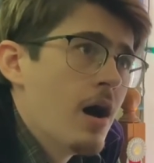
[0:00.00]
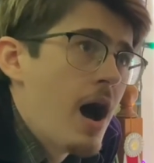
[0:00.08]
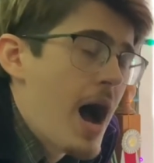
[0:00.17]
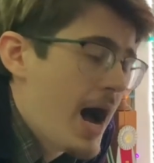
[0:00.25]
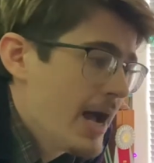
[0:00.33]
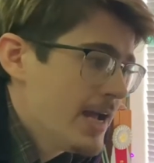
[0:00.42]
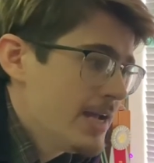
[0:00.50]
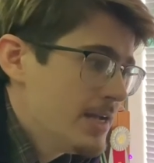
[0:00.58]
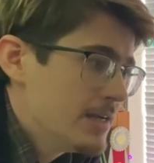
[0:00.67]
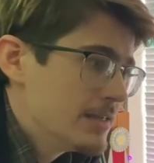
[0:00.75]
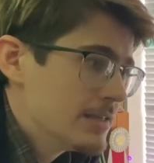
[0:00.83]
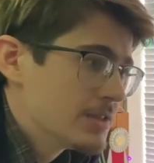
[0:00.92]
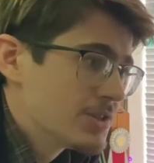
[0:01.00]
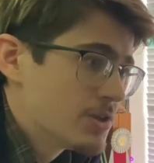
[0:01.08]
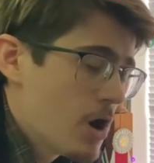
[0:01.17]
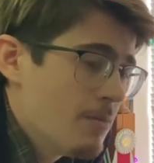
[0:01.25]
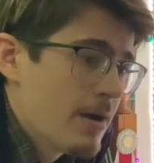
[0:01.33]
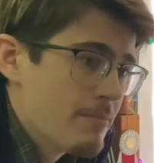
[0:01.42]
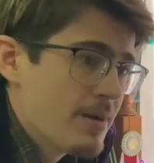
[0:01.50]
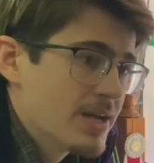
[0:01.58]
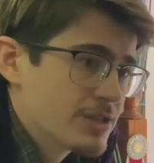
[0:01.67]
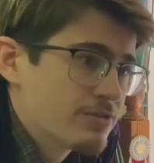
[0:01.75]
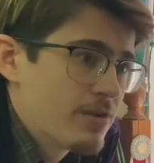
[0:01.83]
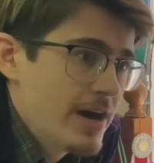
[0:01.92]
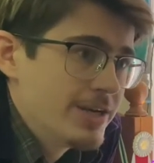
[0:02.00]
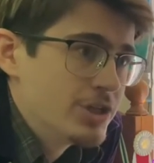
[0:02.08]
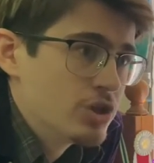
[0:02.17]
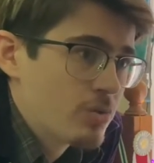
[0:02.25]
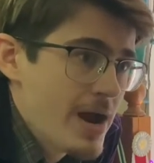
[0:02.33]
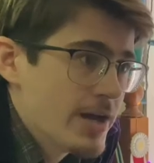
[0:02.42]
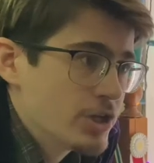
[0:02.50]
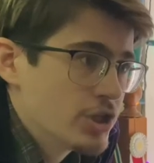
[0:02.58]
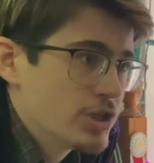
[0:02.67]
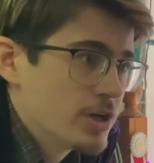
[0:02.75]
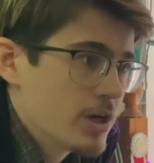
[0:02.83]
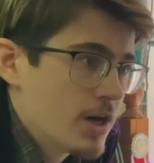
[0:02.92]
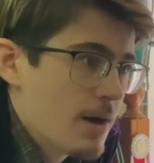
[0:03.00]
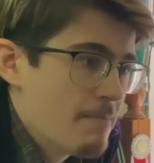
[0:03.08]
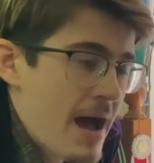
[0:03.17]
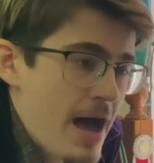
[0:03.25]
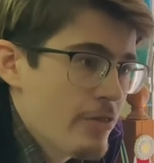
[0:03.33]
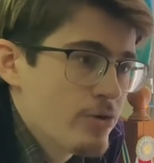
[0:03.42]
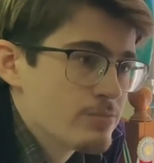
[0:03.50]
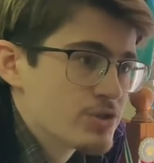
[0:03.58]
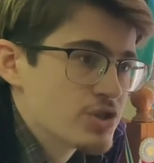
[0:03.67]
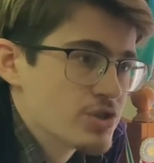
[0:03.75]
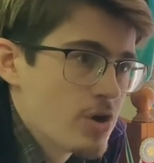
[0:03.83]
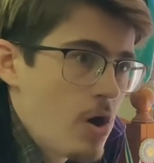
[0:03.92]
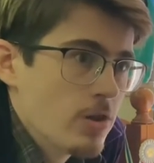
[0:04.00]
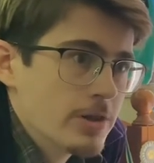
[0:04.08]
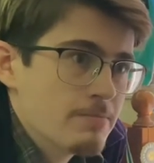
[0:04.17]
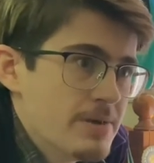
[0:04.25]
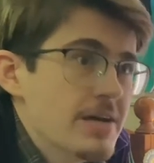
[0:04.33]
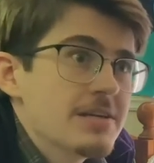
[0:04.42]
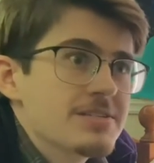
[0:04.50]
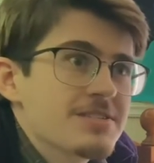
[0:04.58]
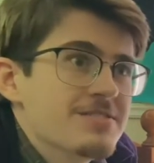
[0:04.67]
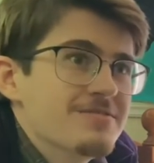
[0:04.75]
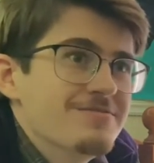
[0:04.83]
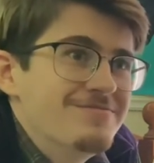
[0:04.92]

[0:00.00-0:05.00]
I saw my best friend drench a bathroom stall in piss.